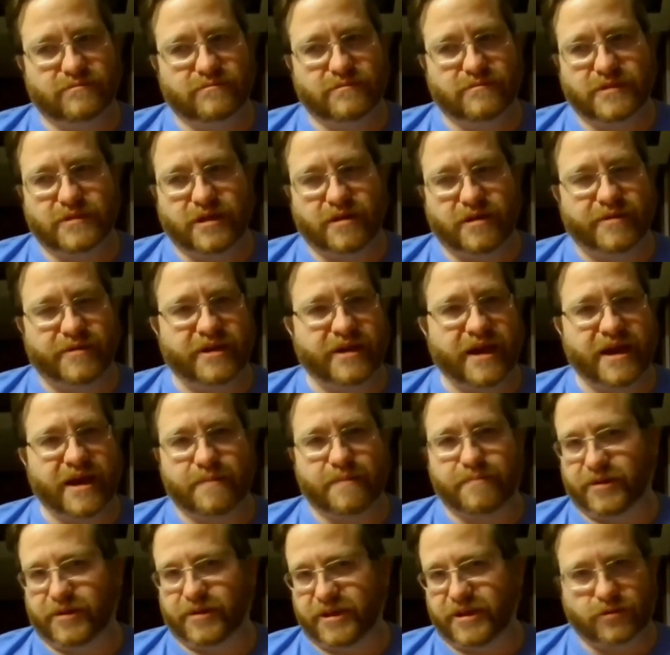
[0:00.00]
a
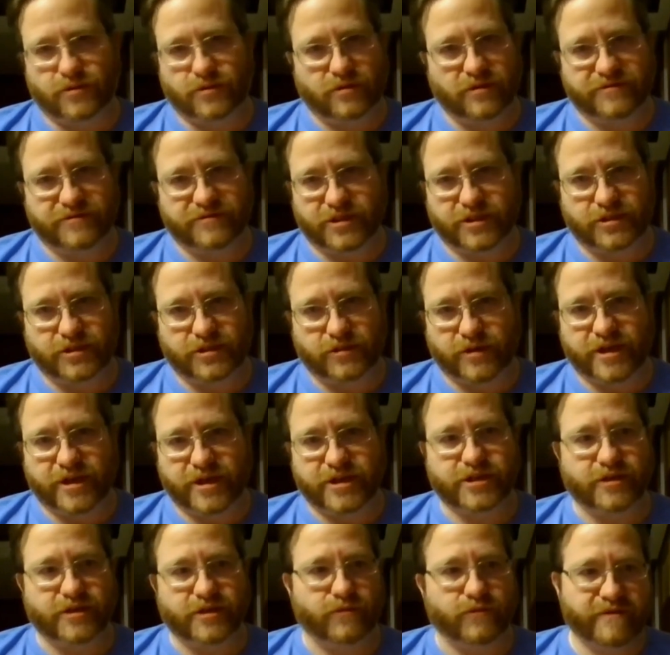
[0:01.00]
monopoly sort of
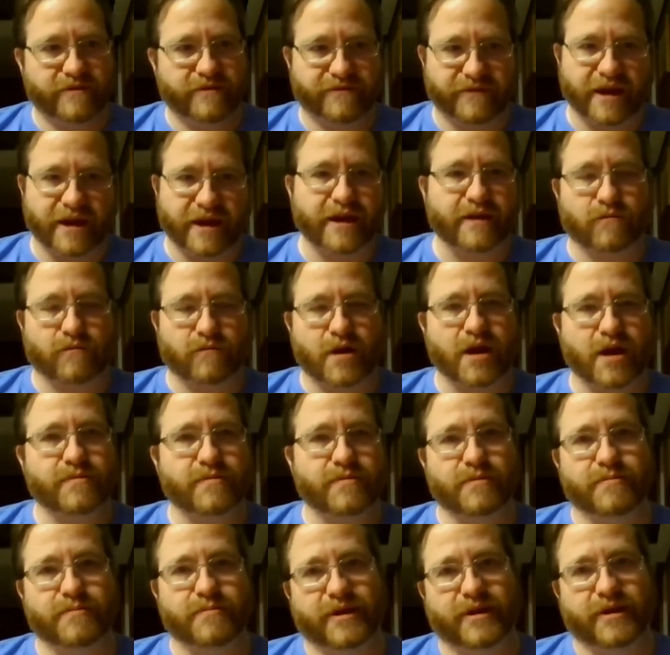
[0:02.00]
situation. We've got robber
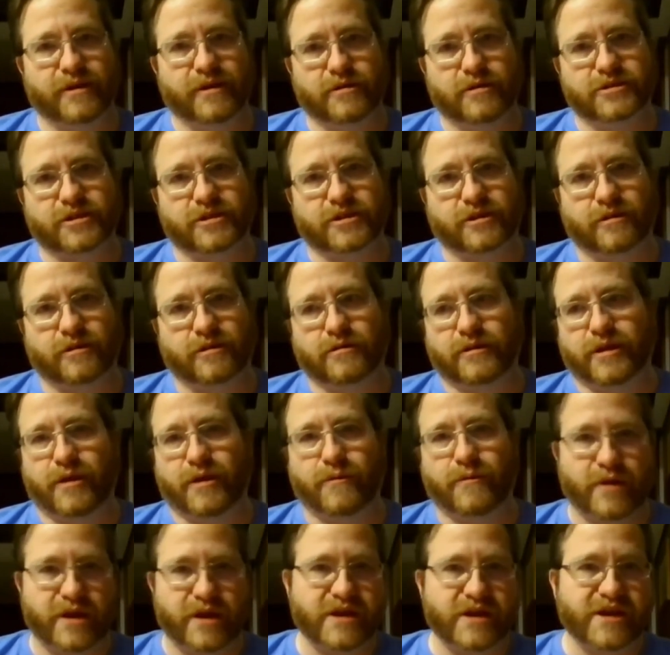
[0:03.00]
barons currently.
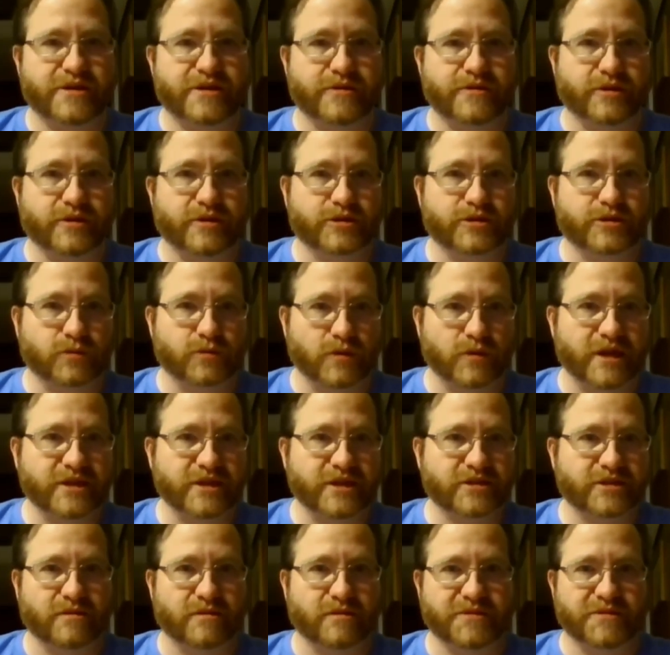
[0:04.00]
We need to address
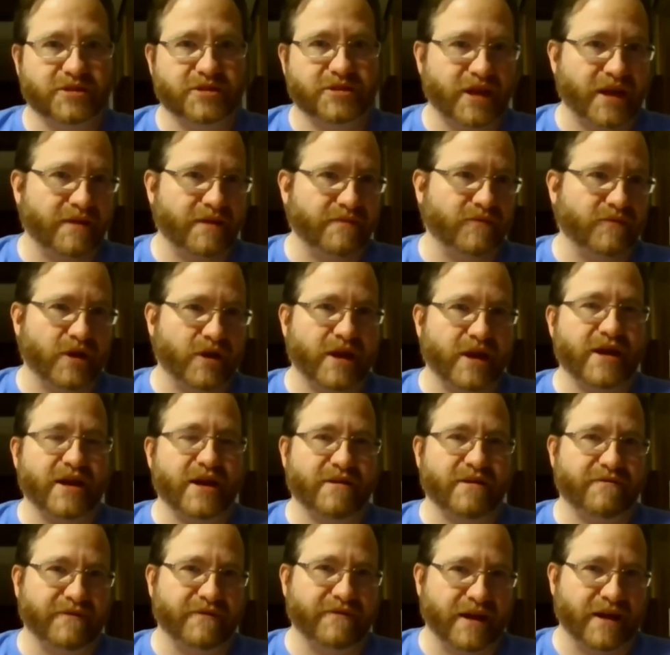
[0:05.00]
them the same way,
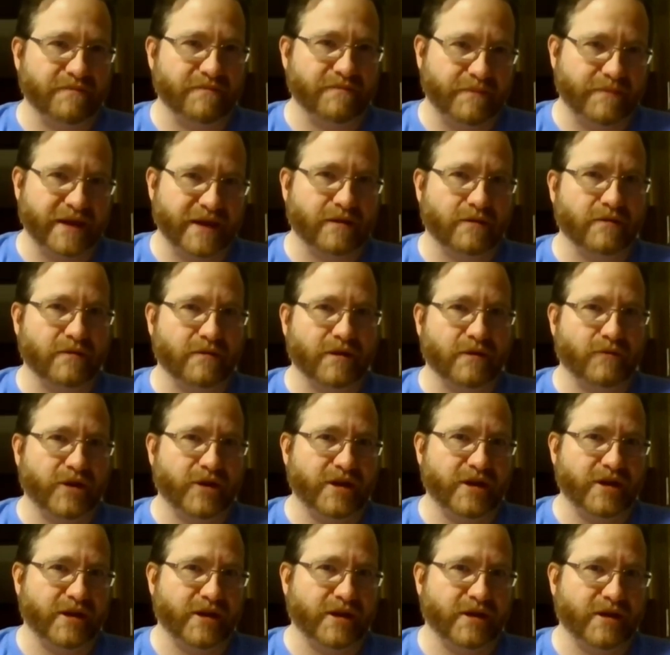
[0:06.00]
if not better than we
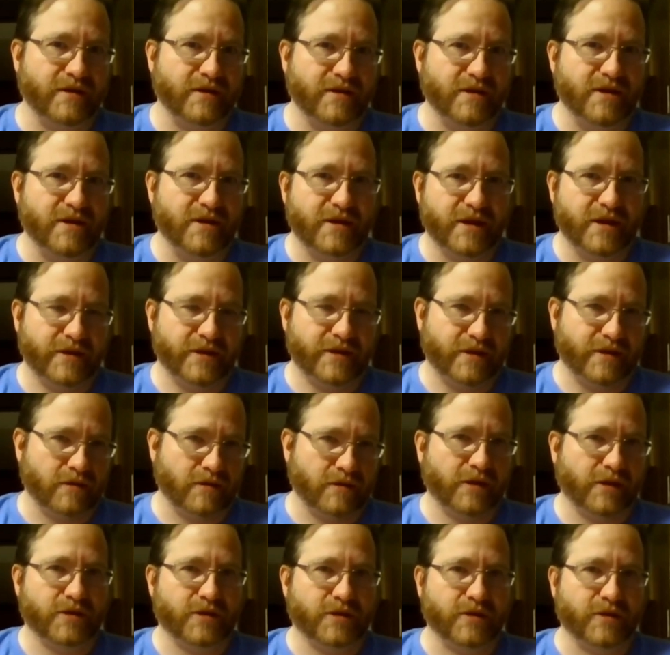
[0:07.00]
did in the
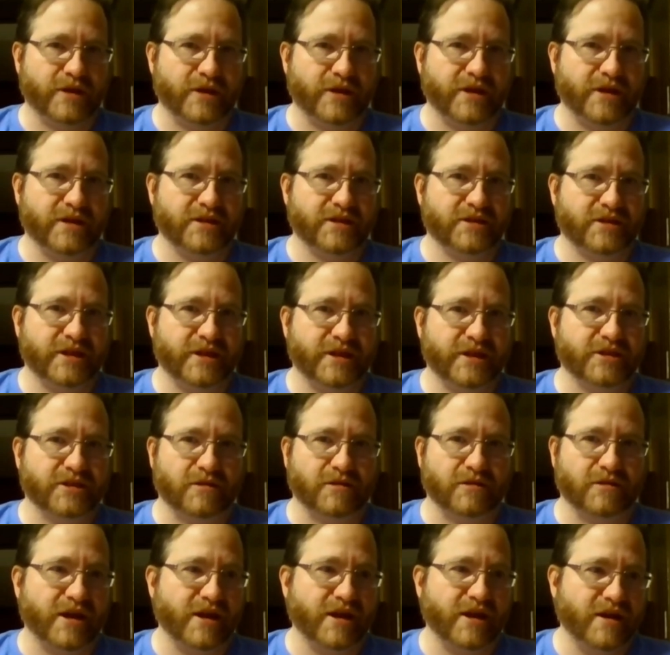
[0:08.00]
early 20th
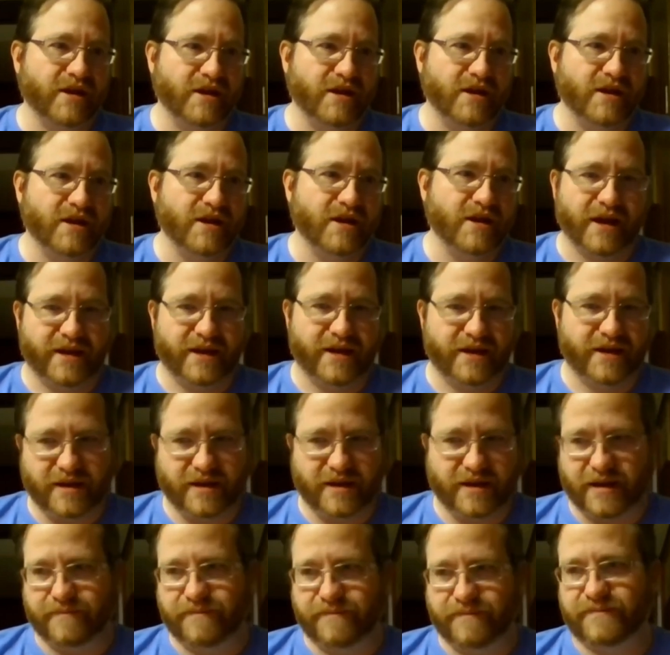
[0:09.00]
century.
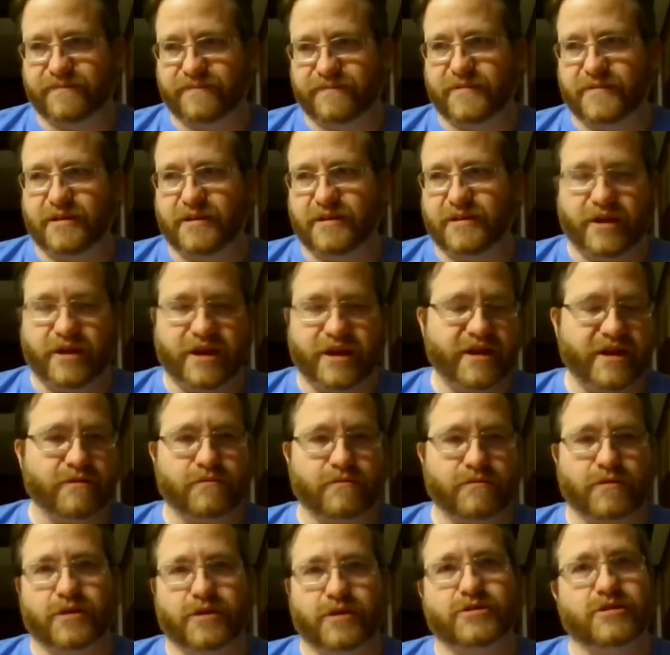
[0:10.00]
We need a
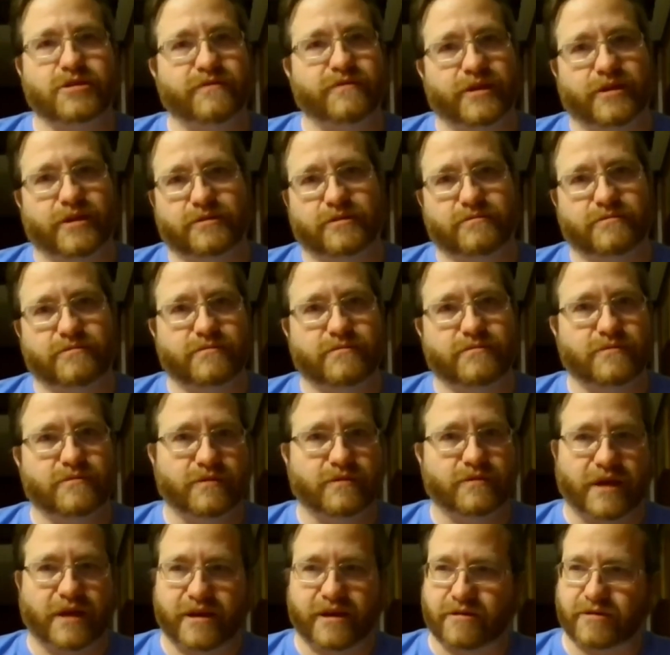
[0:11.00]
Roosevelt.
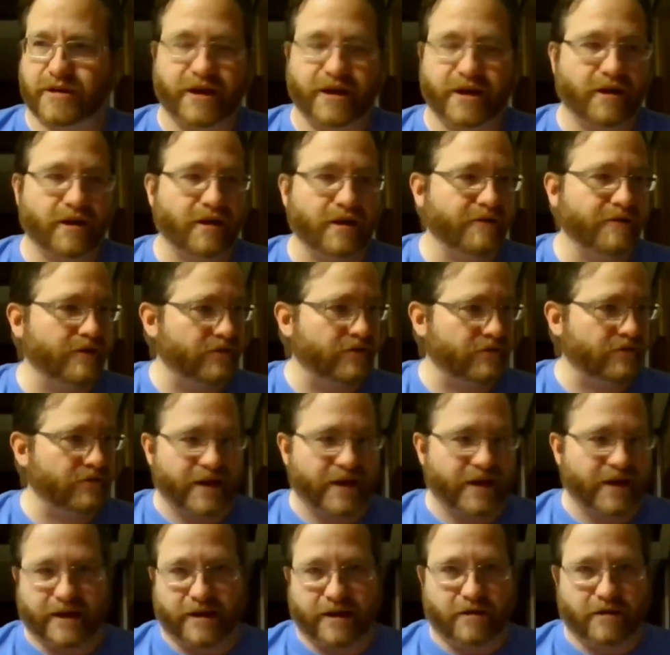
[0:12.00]
I don't care
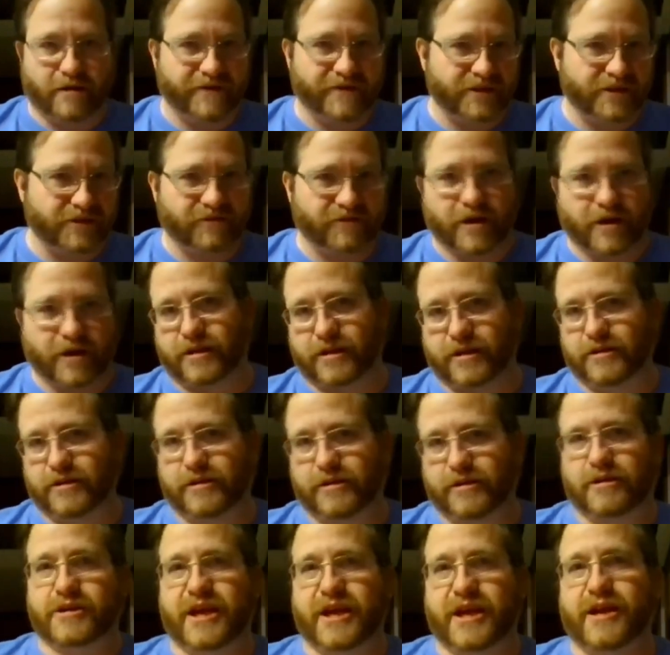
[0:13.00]
right now if it's Franklin or
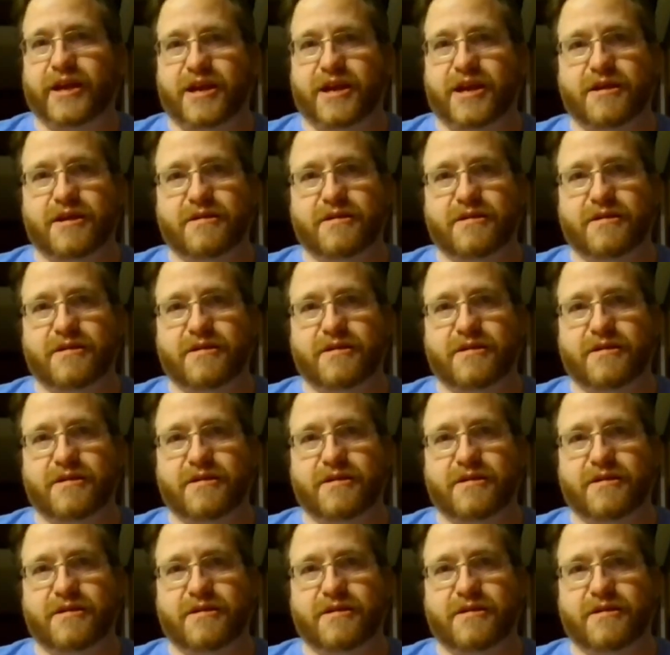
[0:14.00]
Teddy,